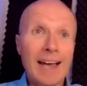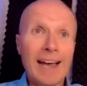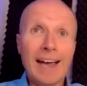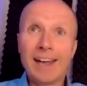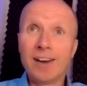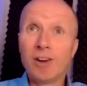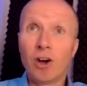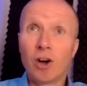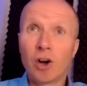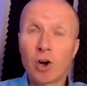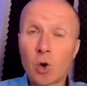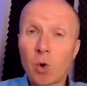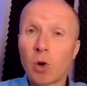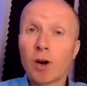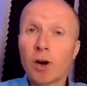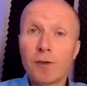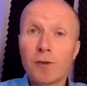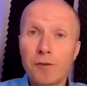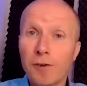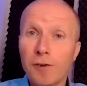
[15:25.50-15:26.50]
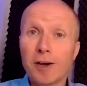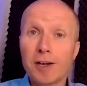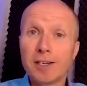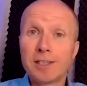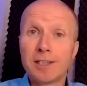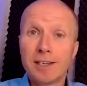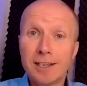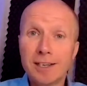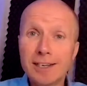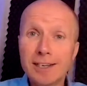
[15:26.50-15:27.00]
and are
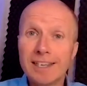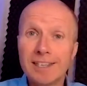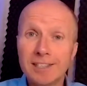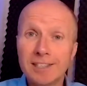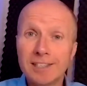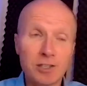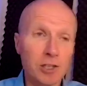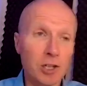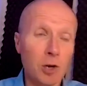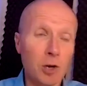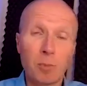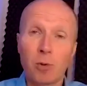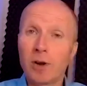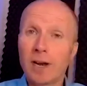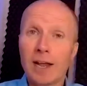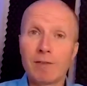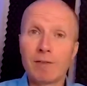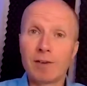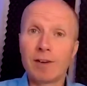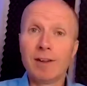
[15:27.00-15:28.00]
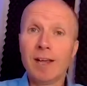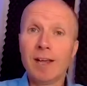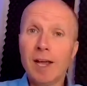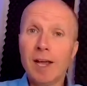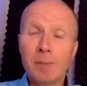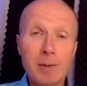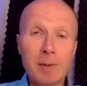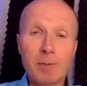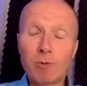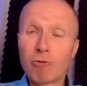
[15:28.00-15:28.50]
qualified leads. There's no point having
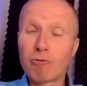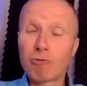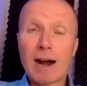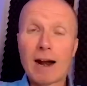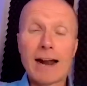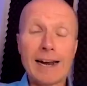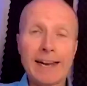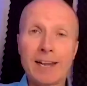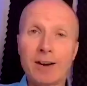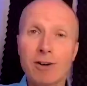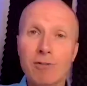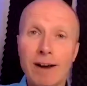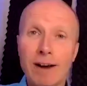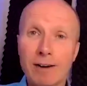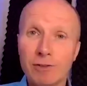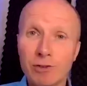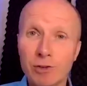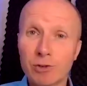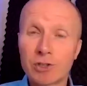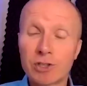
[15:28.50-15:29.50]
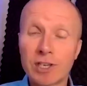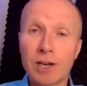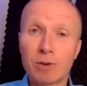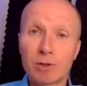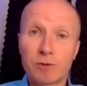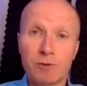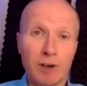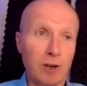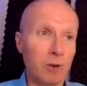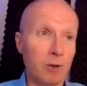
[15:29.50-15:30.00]
people rattling around your
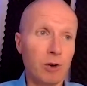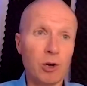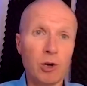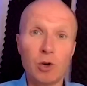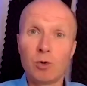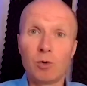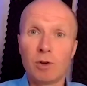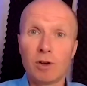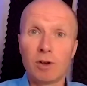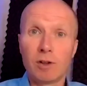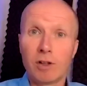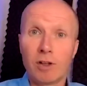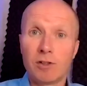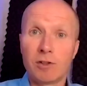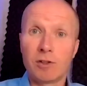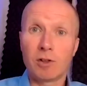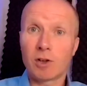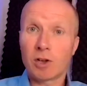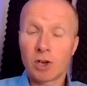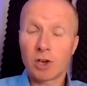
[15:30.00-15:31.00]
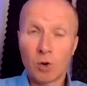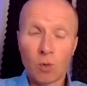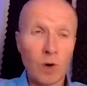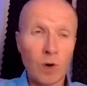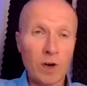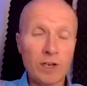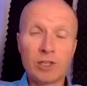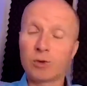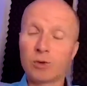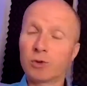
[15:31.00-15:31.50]
sales funnel who are going to
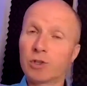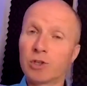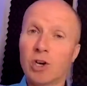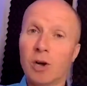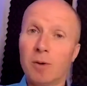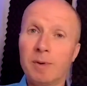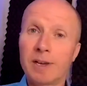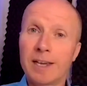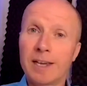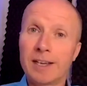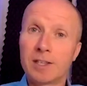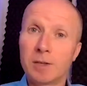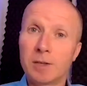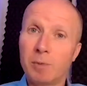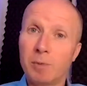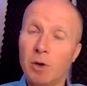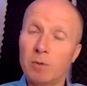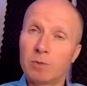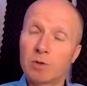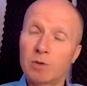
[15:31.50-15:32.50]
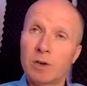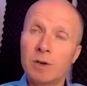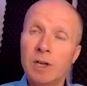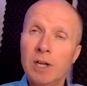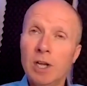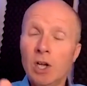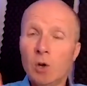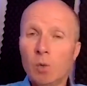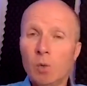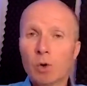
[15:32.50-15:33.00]
waste your time and get to the bottom. So
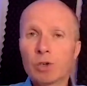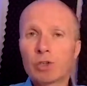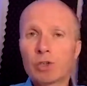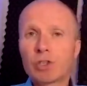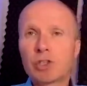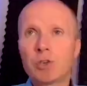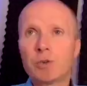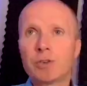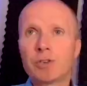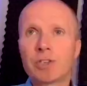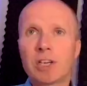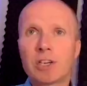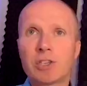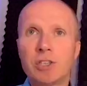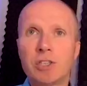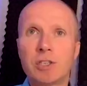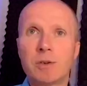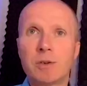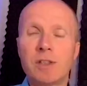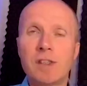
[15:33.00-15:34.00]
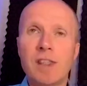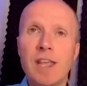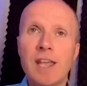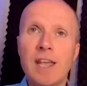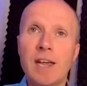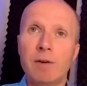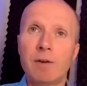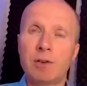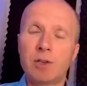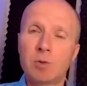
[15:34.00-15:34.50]
what Stuart's actually doing
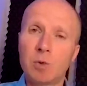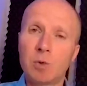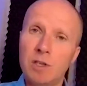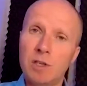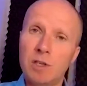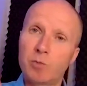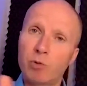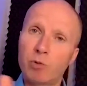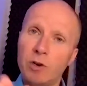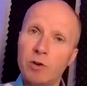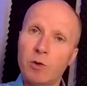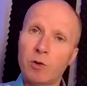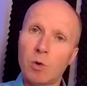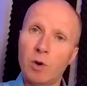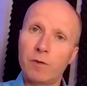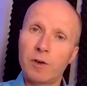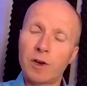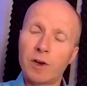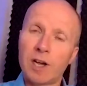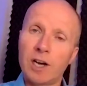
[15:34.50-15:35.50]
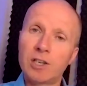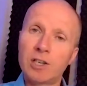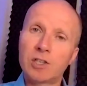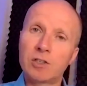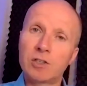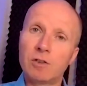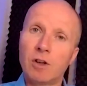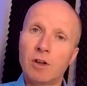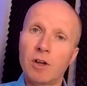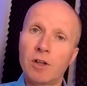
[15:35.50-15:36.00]
there is, with his
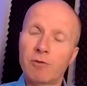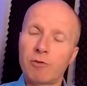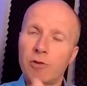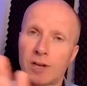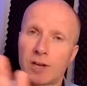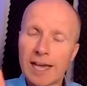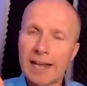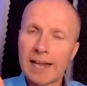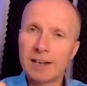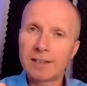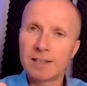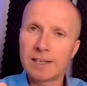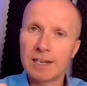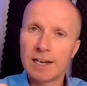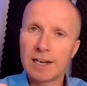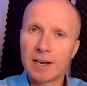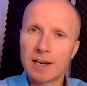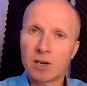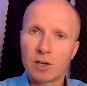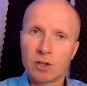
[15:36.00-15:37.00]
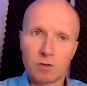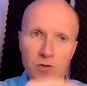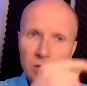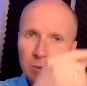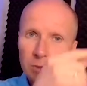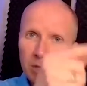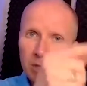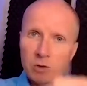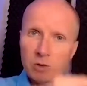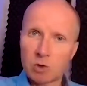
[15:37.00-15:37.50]
pre-qualification, like through a Calendly link and
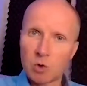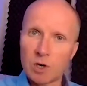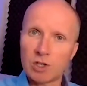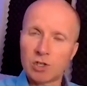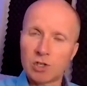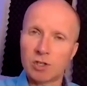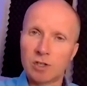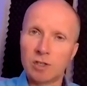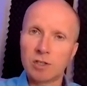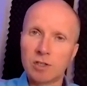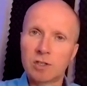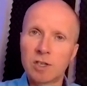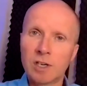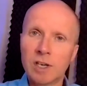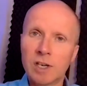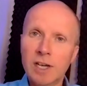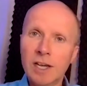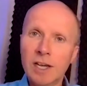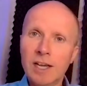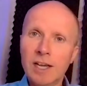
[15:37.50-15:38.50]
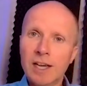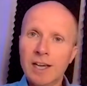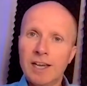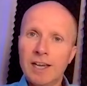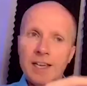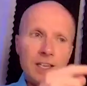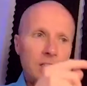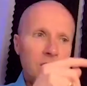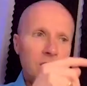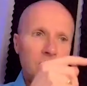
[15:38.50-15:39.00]
some of those questions,
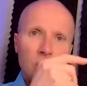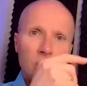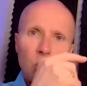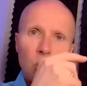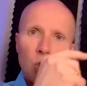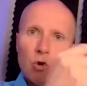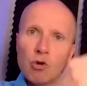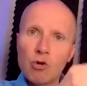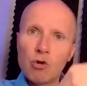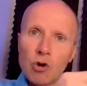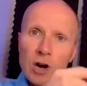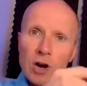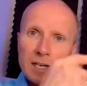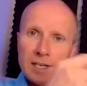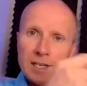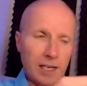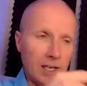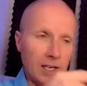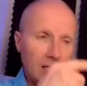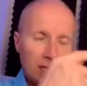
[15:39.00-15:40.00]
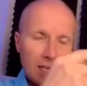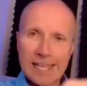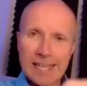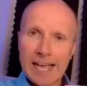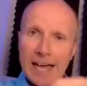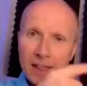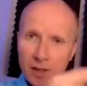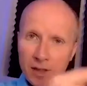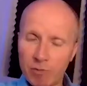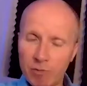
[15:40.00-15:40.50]
he's already
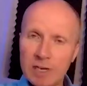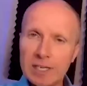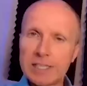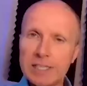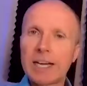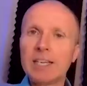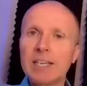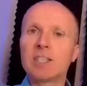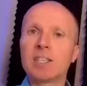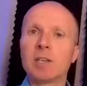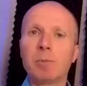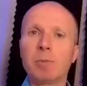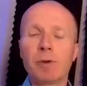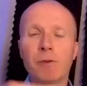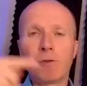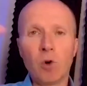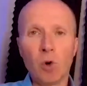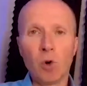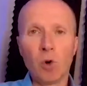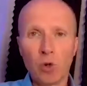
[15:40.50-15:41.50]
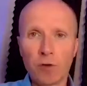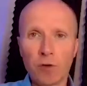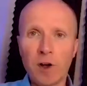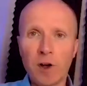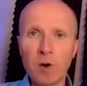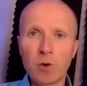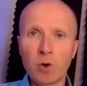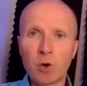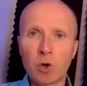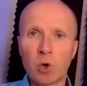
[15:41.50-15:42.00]
gathering data before the
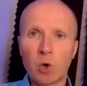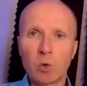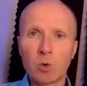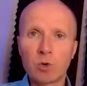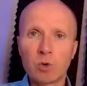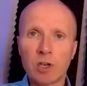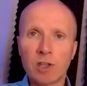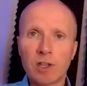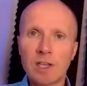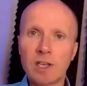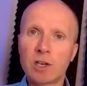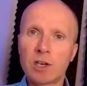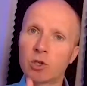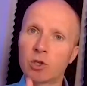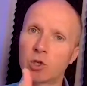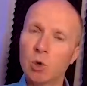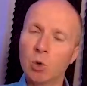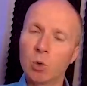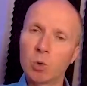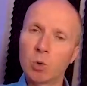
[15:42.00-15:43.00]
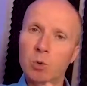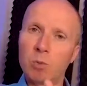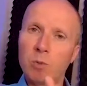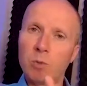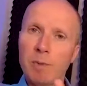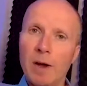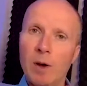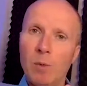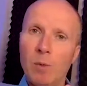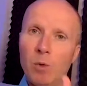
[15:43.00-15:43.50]
phone call so that he can talk to them
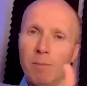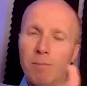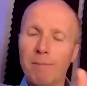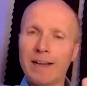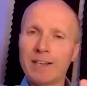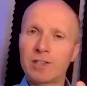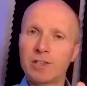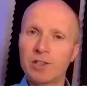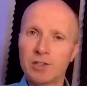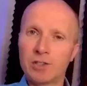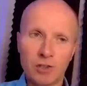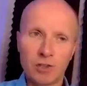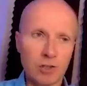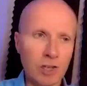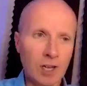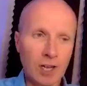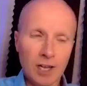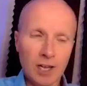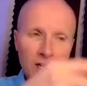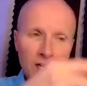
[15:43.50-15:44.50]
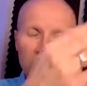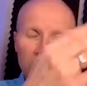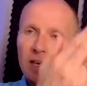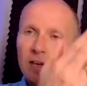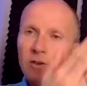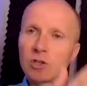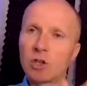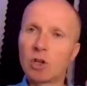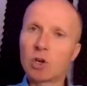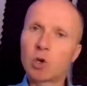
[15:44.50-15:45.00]
about what matters. And it
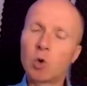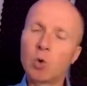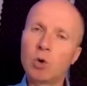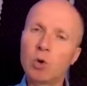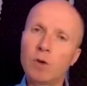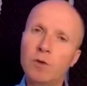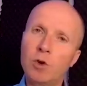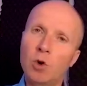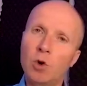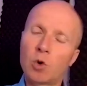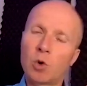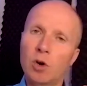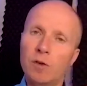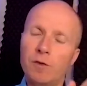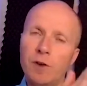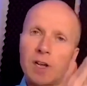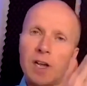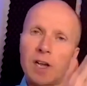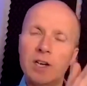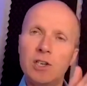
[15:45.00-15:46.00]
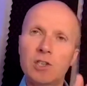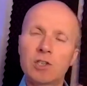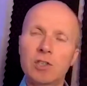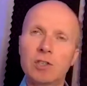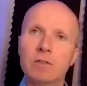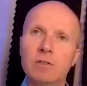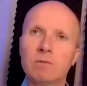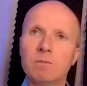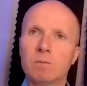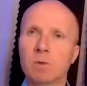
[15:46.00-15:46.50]
sounds like all of your
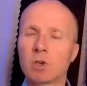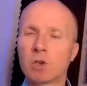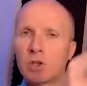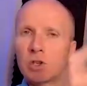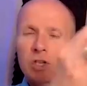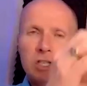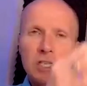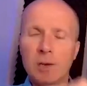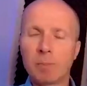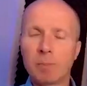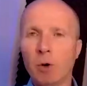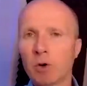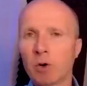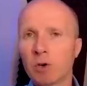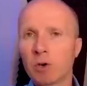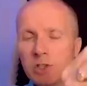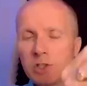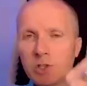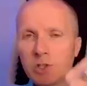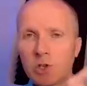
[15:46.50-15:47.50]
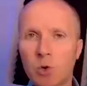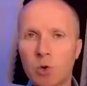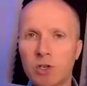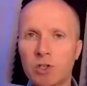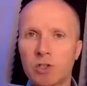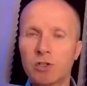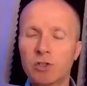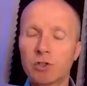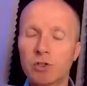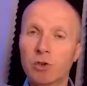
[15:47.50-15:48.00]
qualification tick boxes and
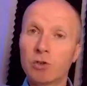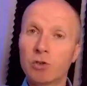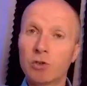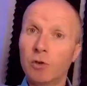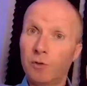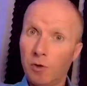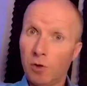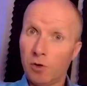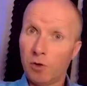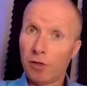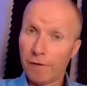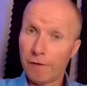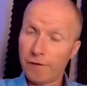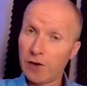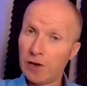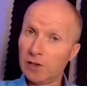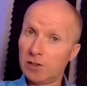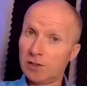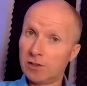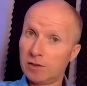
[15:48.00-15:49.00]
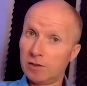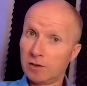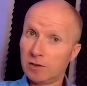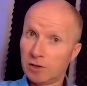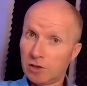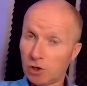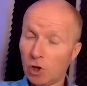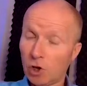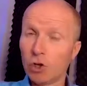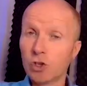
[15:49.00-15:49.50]
questions on the first
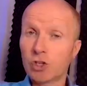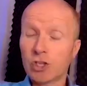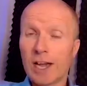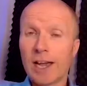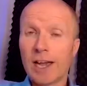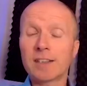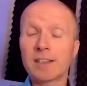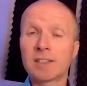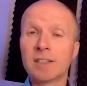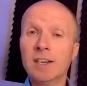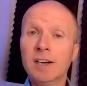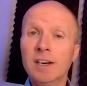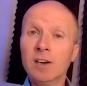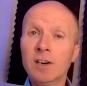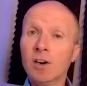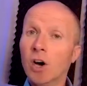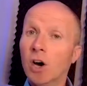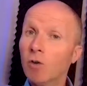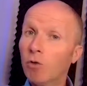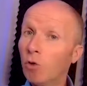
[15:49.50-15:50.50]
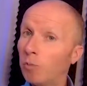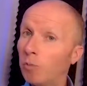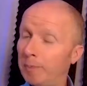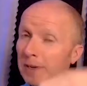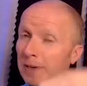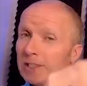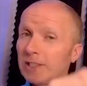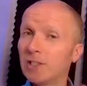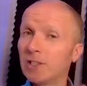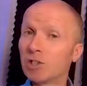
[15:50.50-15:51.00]
contact are all
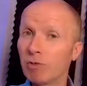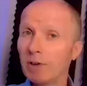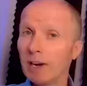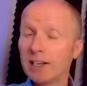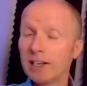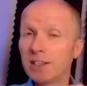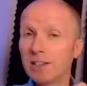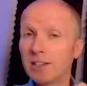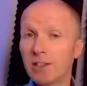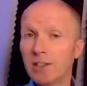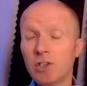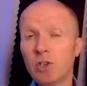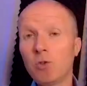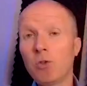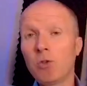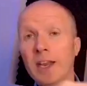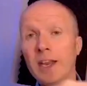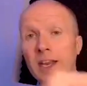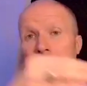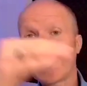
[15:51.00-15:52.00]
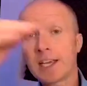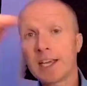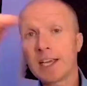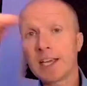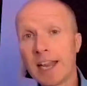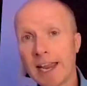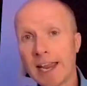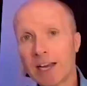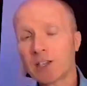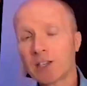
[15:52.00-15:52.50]
business related that you then
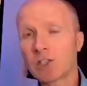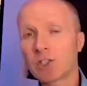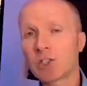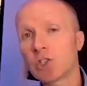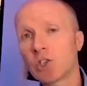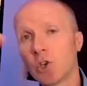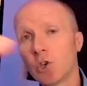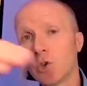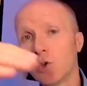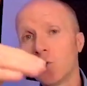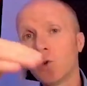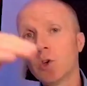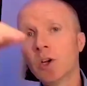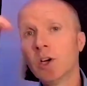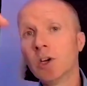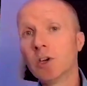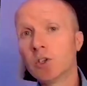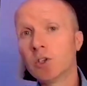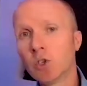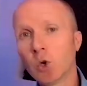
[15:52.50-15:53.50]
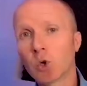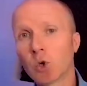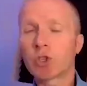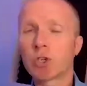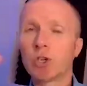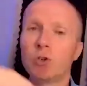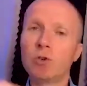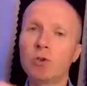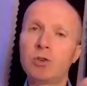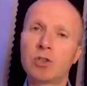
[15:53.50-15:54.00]
connect to your
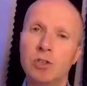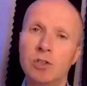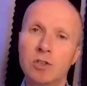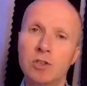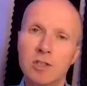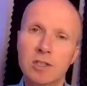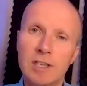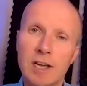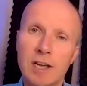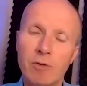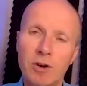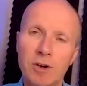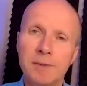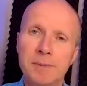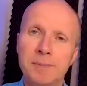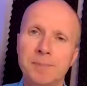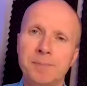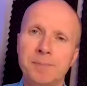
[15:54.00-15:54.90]
solutions. Is that right?